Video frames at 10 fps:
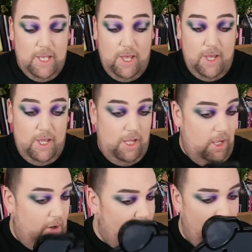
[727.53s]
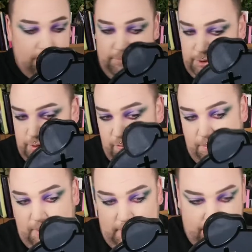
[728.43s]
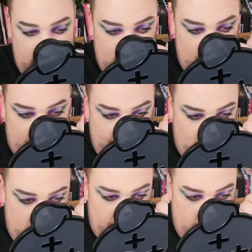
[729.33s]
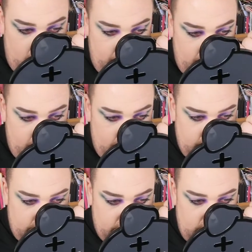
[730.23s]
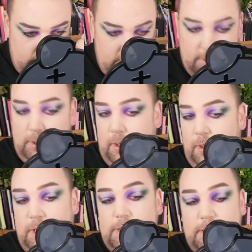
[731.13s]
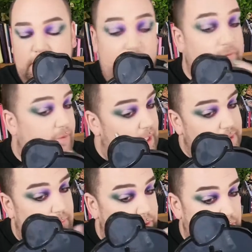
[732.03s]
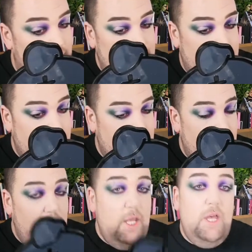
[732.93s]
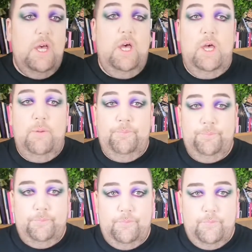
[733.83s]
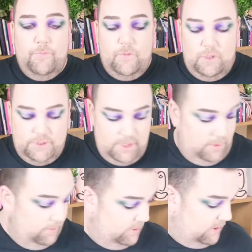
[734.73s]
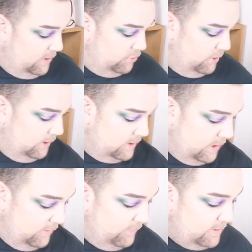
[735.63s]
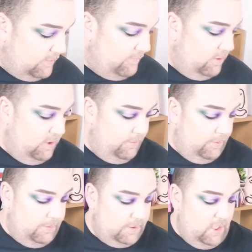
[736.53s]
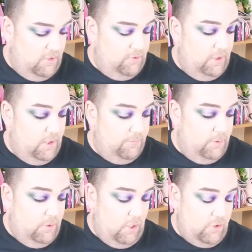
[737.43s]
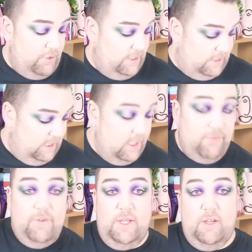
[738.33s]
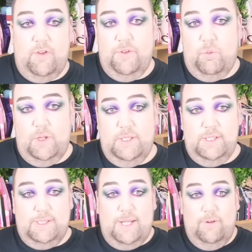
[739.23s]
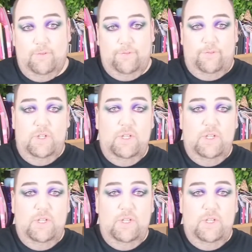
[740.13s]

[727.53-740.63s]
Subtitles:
I'm sure it may be like a fiber one because I can see some flecks on my cheeks. So it doesn't actually say if it's a fiber mascara or not, but I couldn't see anything on the wand itself.